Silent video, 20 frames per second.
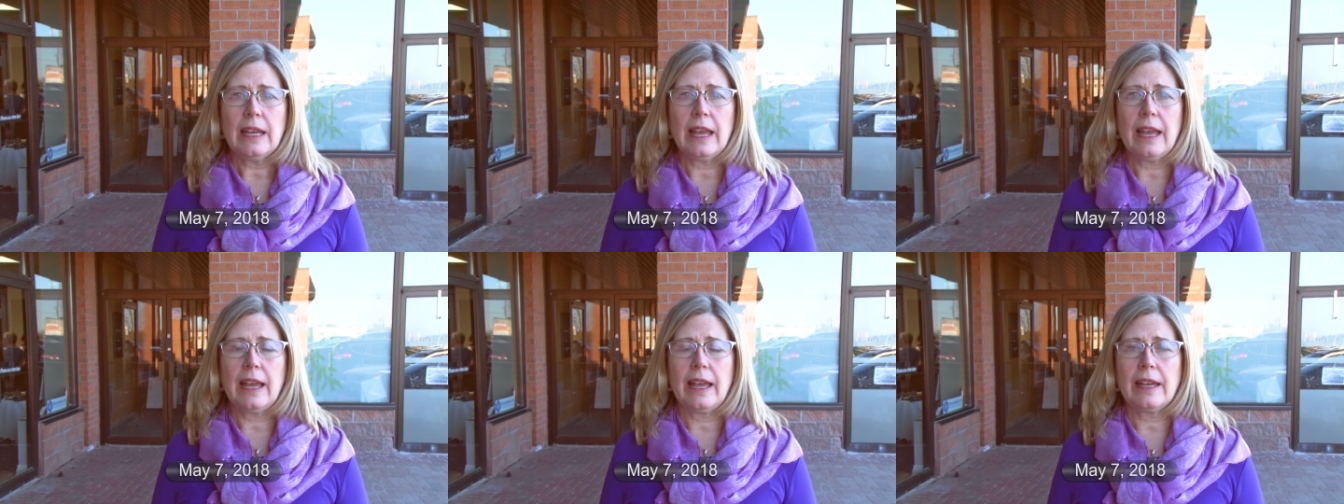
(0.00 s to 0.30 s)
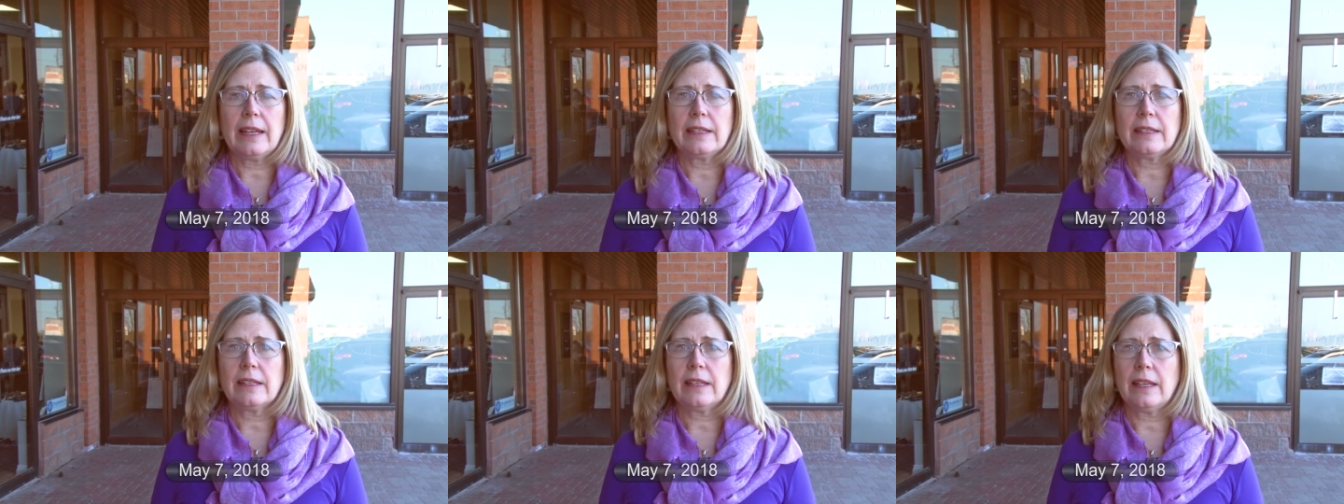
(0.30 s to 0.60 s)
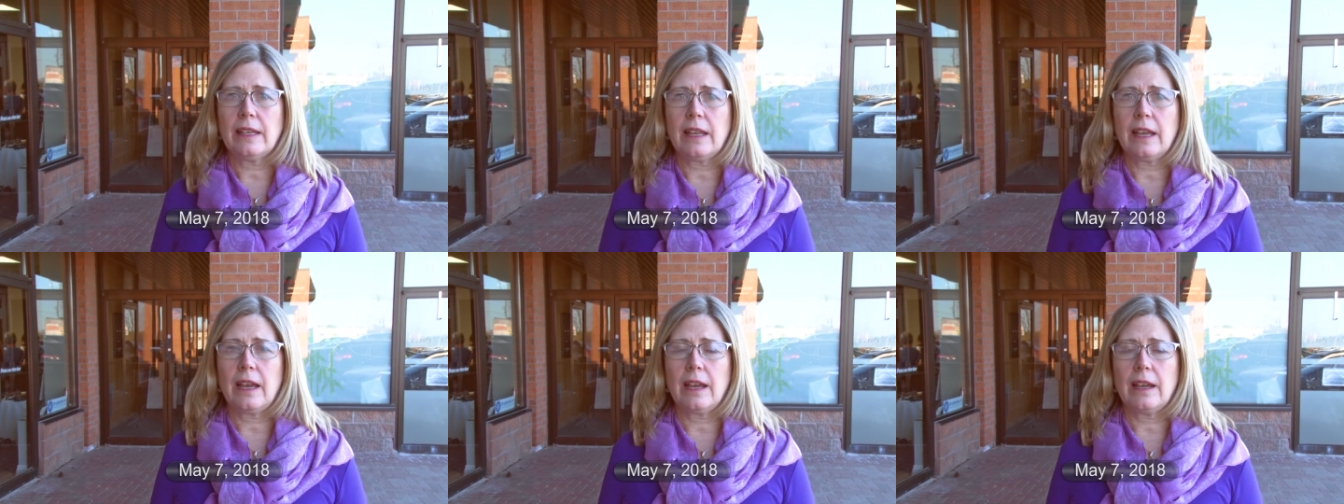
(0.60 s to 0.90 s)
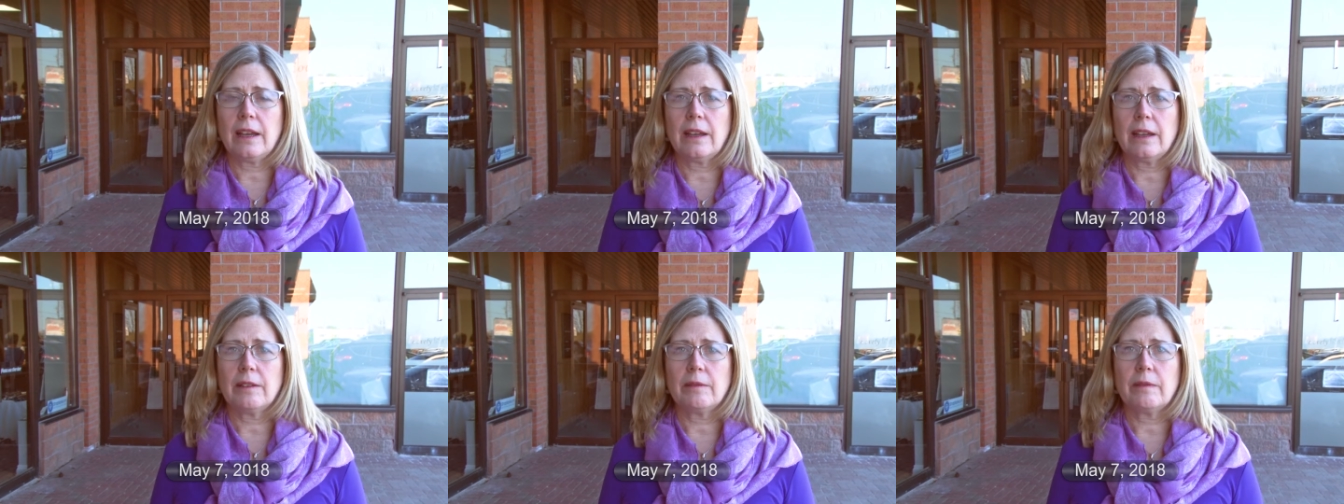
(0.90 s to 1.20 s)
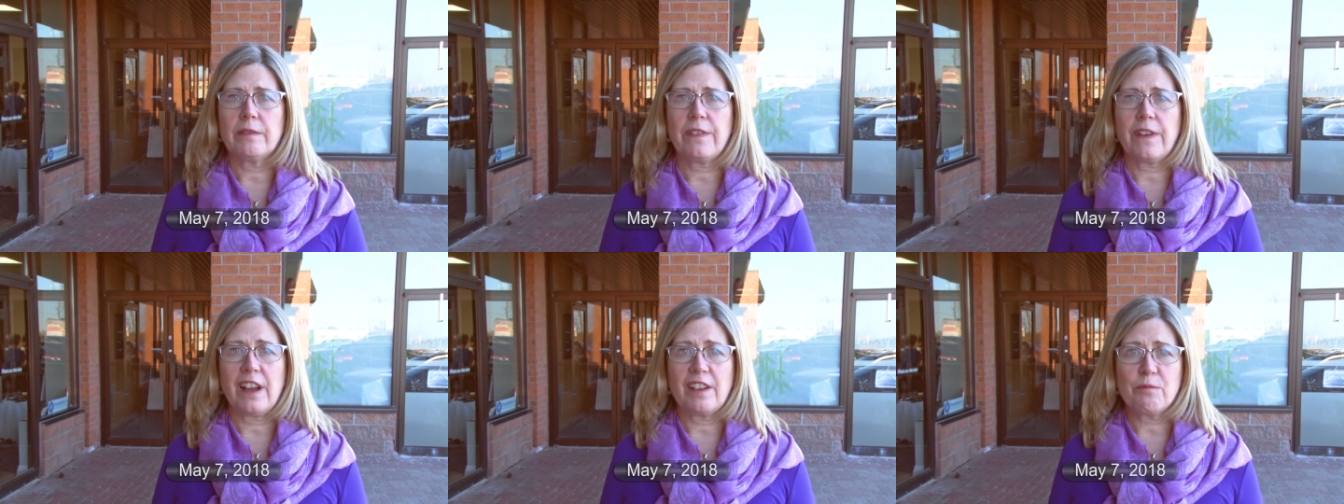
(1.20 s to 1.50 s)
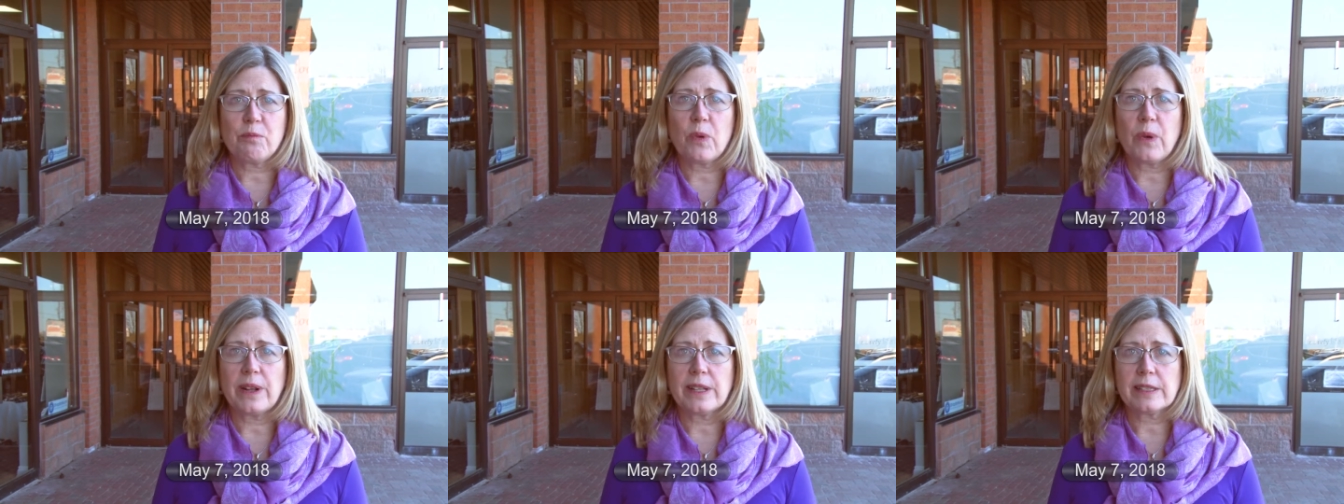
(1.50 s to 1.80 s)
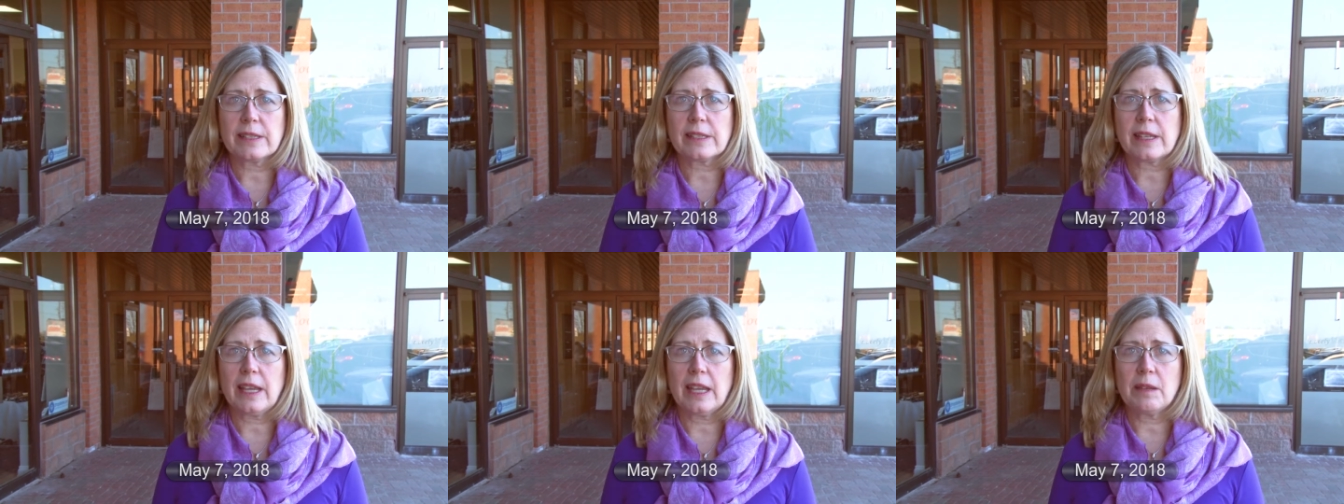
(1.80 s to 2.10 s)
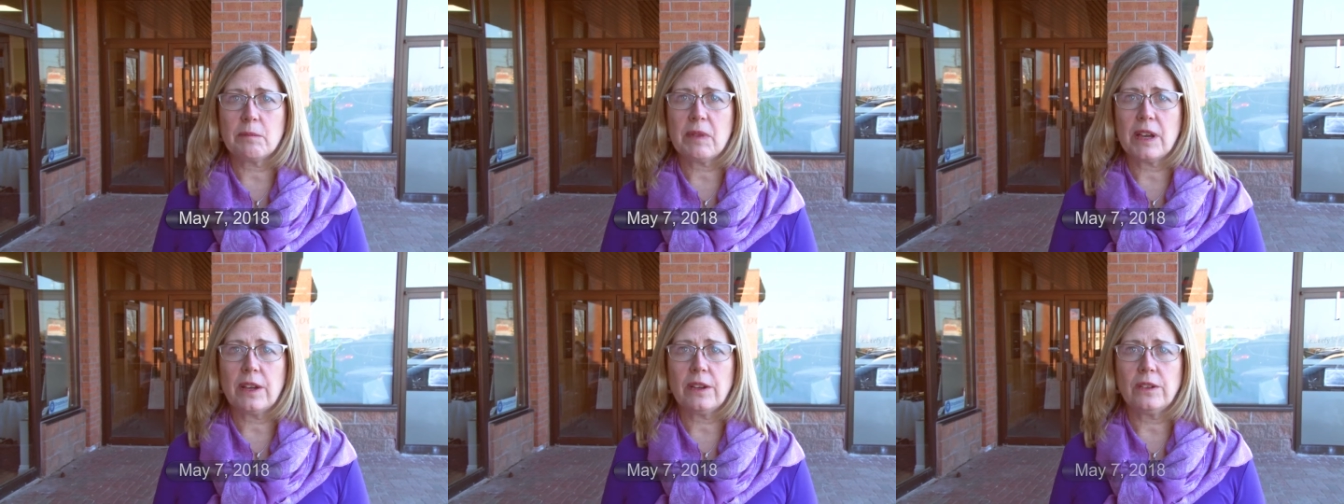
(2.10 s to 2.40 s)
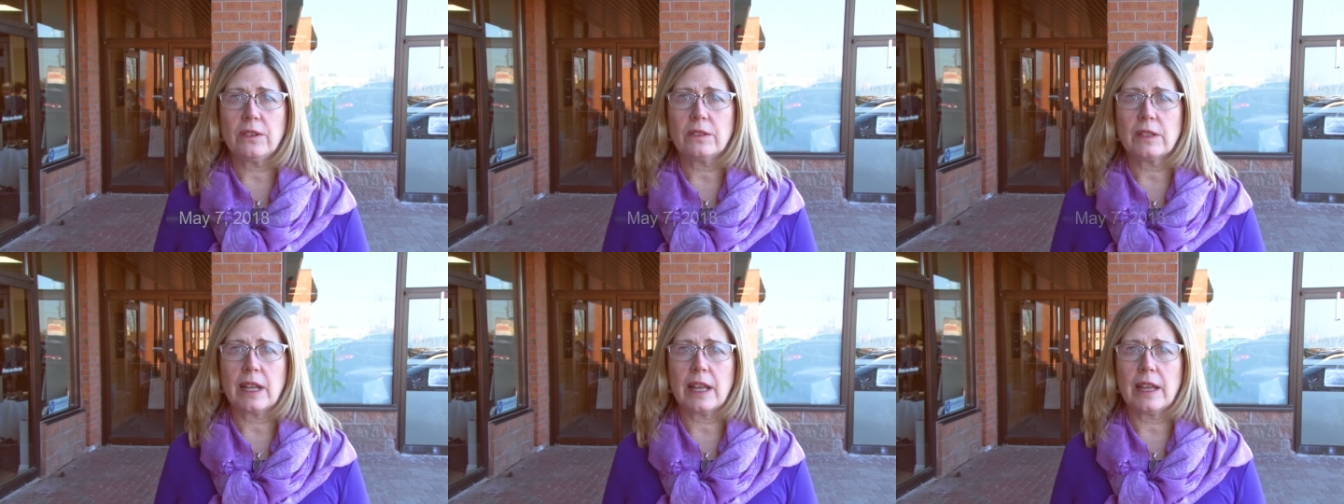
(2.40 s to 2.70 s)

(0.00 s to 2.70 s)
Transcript: and uh, Five Points came out